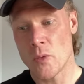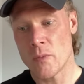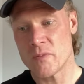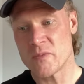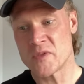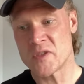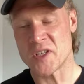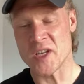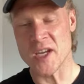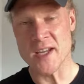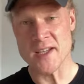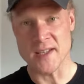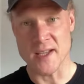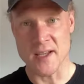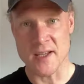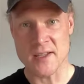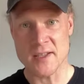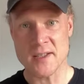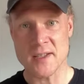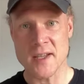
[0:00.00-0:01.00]

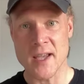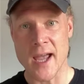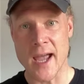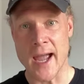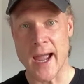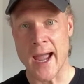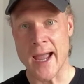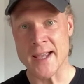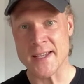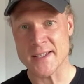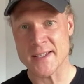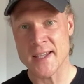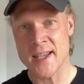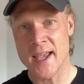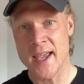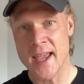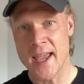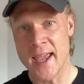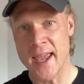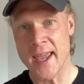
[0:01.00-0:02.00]
Jesus as
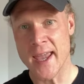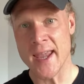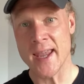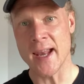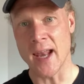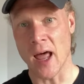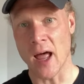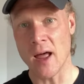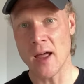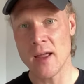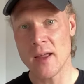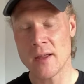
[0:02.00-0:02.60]
healer.